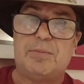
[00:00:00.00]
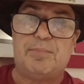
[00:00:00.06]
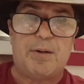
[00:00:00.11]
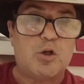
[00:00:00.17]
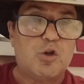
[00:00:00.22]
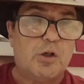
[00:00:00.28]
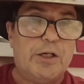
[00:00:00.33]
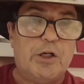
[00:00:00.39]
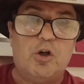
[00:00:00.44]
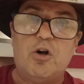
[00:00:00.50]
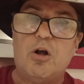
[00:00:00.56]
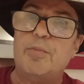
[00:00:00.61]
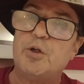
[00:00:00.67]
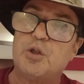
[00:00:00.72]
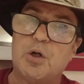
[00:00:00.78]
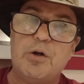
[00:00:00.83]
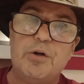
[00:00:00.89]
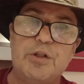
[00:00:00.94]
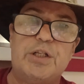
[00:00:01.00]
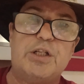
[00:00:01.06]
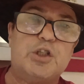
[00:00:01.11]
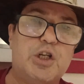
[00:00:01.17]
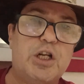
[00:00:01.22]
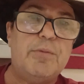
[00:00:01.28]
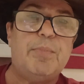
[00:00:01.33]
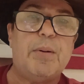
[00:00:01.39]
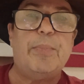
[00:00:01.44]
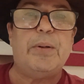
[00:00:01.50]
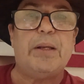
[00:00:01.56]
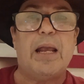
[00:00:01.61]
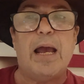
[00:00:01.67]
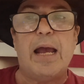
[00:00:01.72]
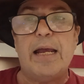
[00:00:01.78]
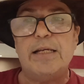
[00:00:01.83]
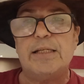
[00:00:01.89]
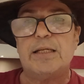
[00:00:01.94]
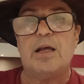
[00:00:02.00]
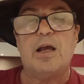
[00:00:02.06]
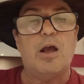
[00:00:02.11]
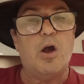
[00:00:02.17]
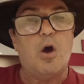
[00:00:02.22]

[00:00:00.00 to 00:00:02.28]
special economic zones, these TPPAs,